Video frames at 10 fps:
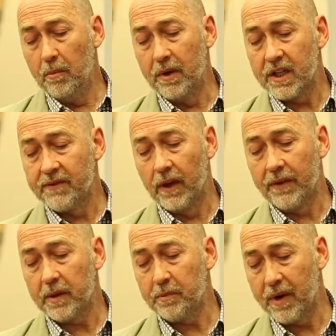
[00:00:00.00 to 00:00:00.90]
but it's felt
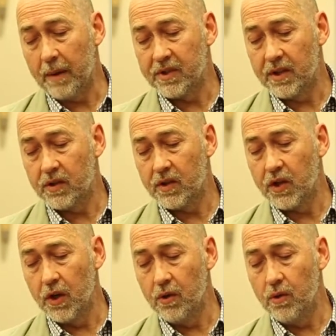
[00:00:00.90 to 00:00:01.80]
that perhaps is
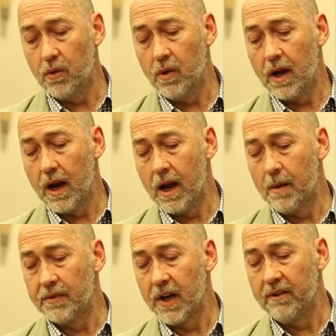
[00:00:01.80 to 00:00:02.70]
too
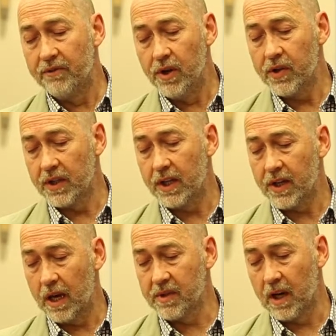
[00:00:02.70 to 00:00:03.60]
diverse in
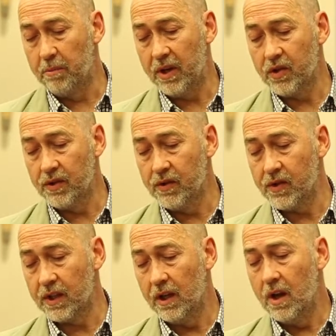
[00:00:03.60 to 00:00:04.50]
its aims and
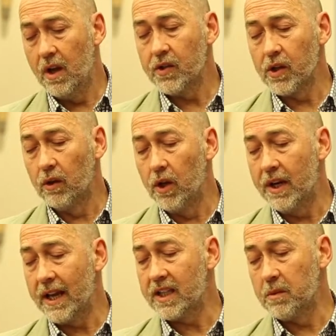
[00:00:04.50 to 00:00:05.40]
ambitions. So
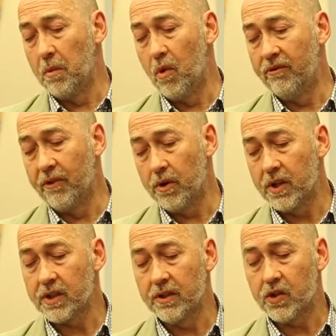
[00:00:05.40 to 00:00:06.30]
learning has to be more
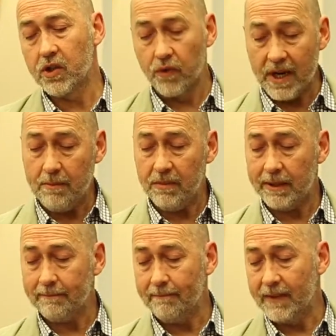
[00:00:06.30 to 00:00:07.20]
focused and streamed.
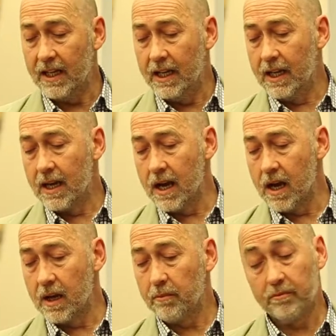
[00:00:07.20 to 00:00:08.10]

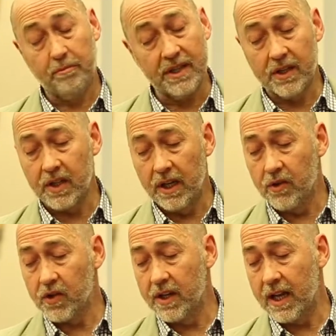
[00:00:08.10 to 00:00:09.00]
Business and
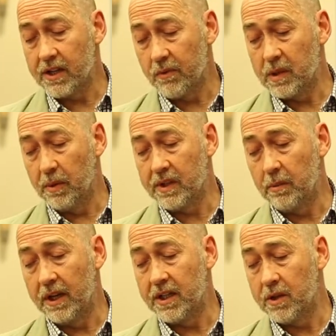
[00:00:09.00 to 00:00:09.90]
industry has a
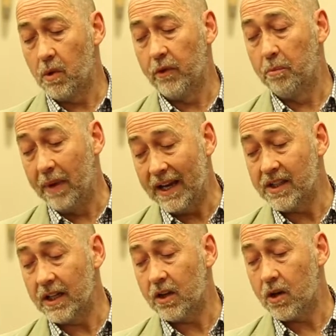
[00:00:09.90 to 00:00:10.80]
responsibility to offer
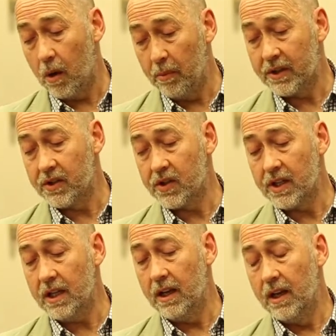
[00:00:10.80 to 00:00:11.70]
basic
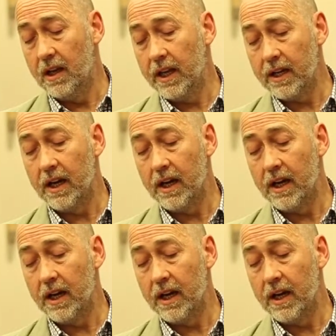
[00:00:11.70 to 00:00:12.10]
competency in